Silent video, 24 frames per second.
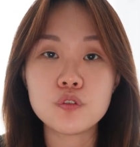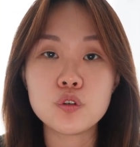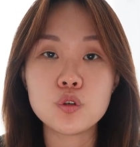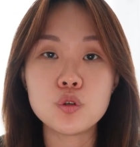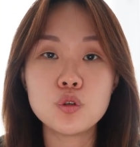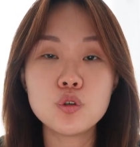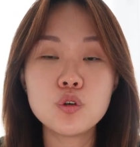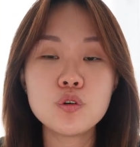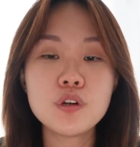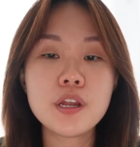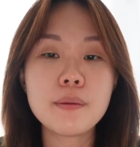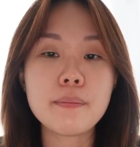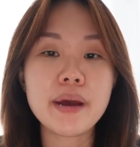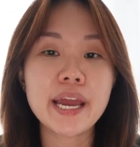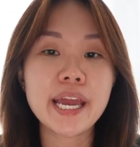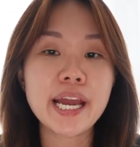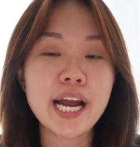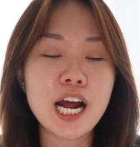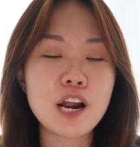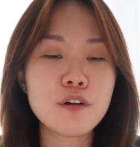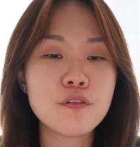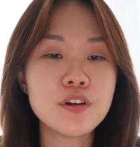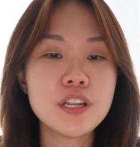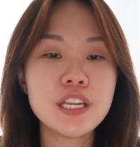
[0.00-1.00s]
you know that my
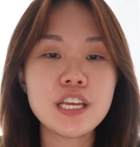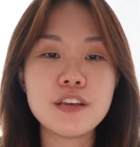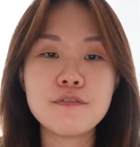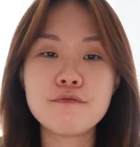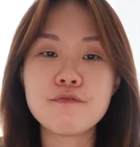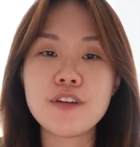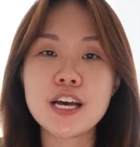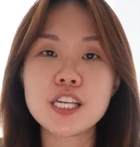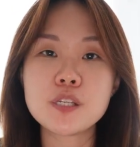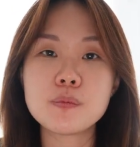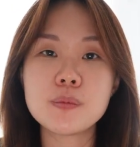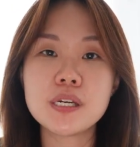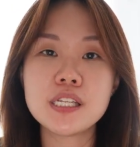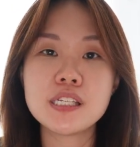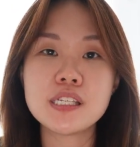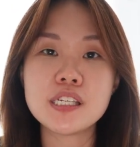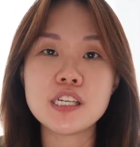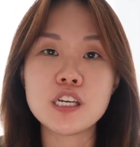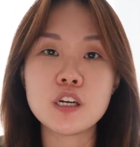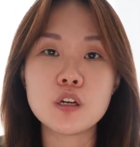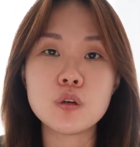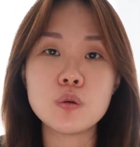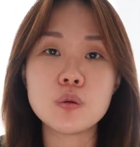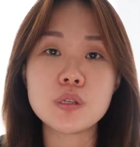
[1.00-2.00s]
current investments
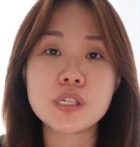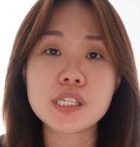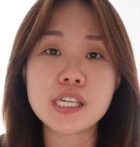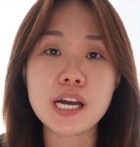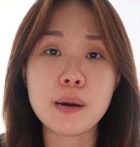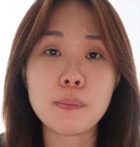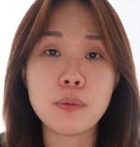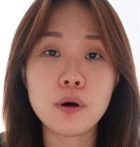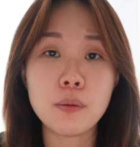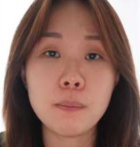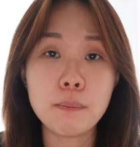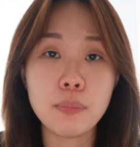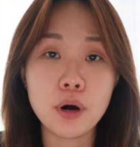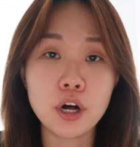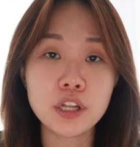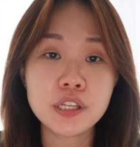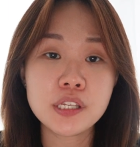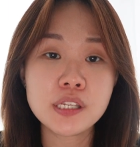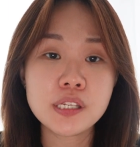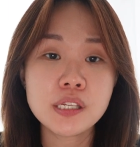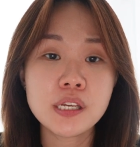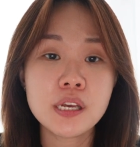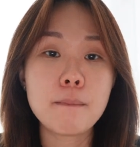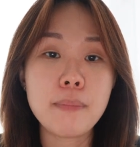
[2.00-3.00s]
include Singapore
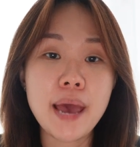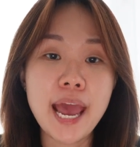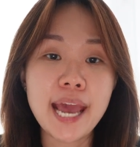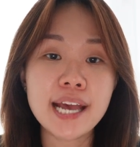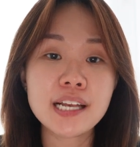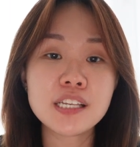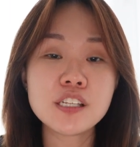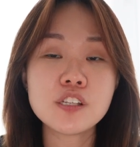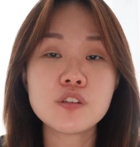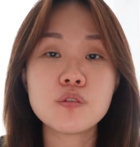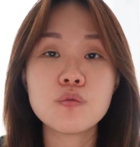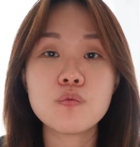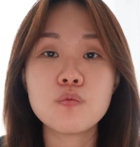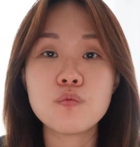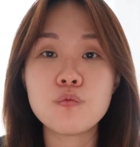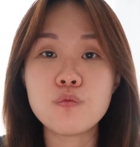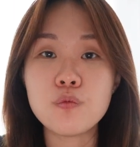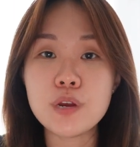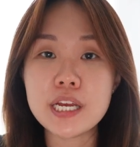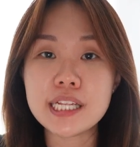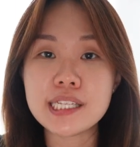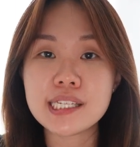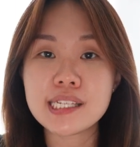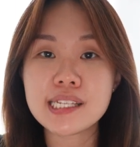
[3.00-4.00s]
bonds, banks,
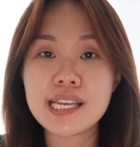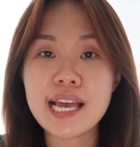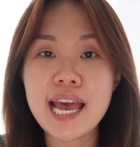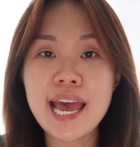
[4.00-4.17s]
REITs,